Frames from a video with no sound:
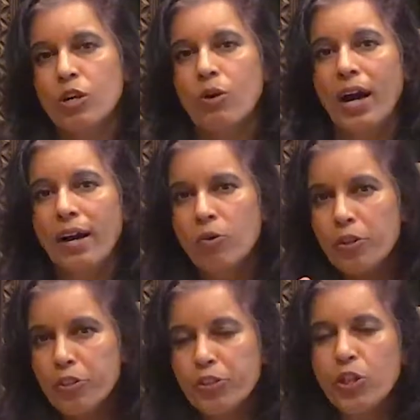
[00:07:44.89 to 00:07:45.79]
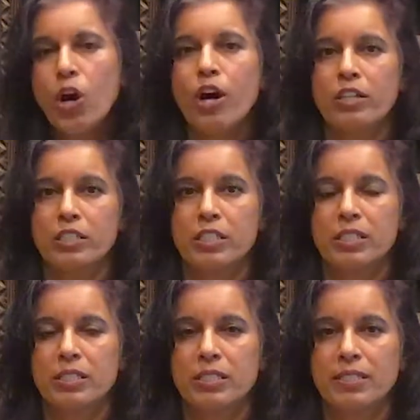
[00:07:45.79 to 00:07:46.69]
So our
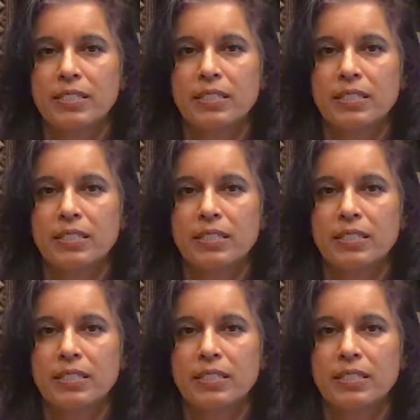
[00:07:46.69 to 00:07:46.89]
thoughts